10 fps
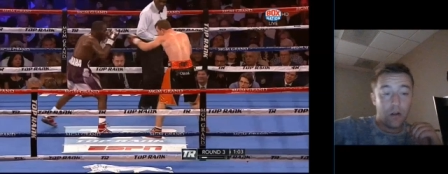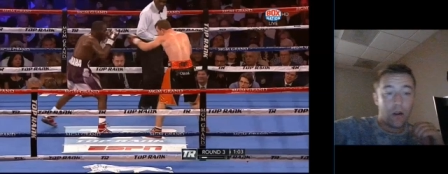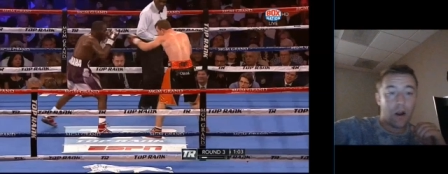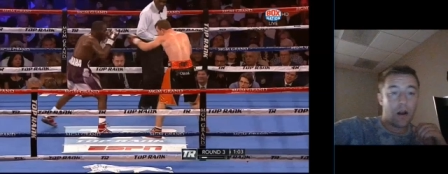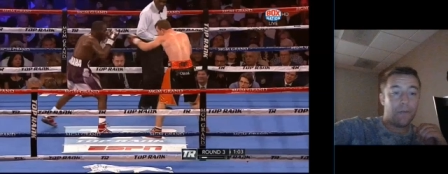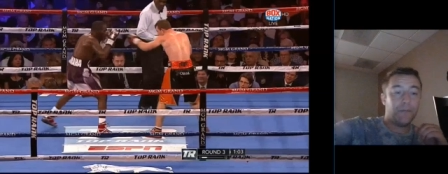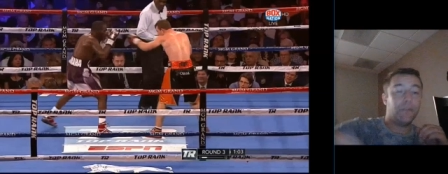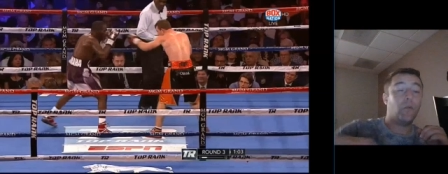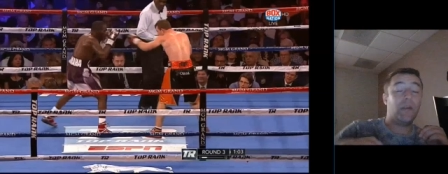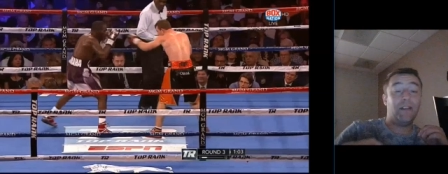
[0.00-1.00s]
um,
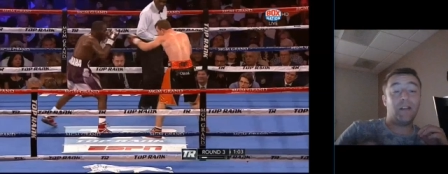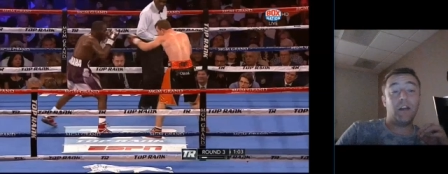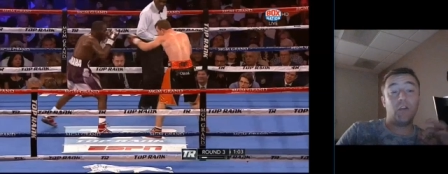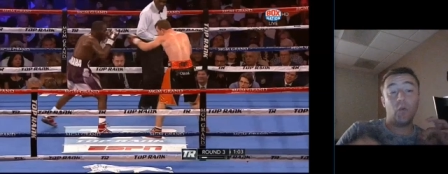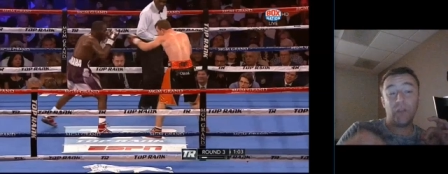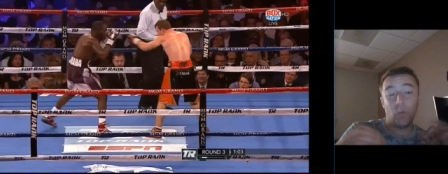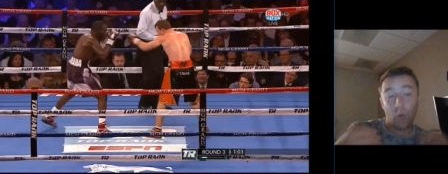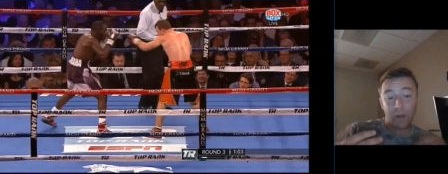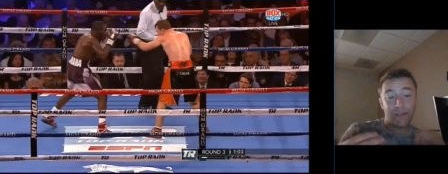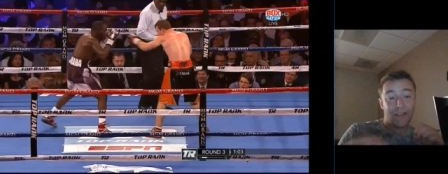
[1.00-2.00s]
when he's going to do only
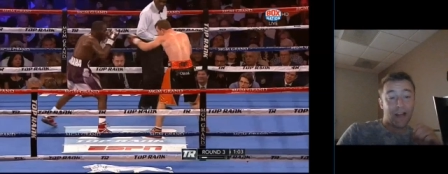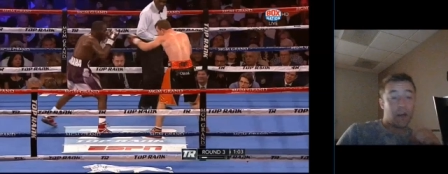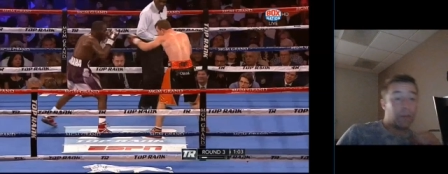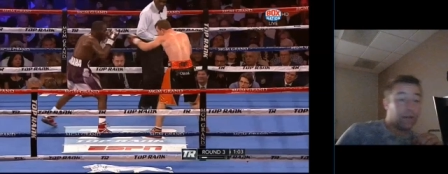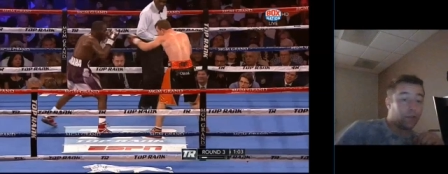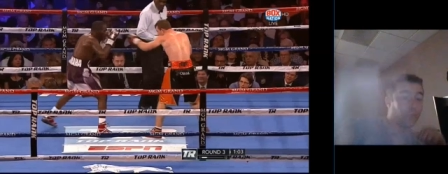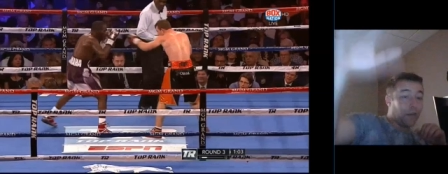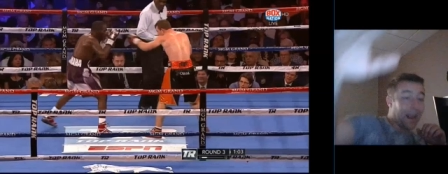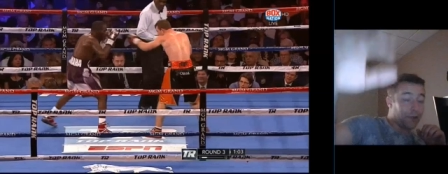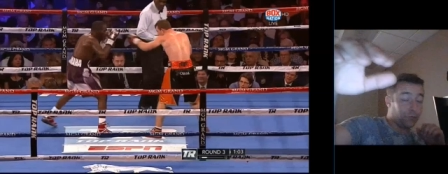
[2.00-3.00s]
one setup, it's
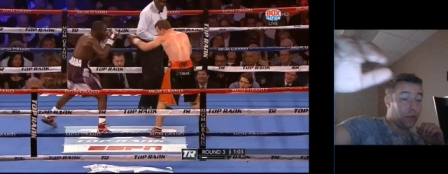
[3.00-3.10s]
flash really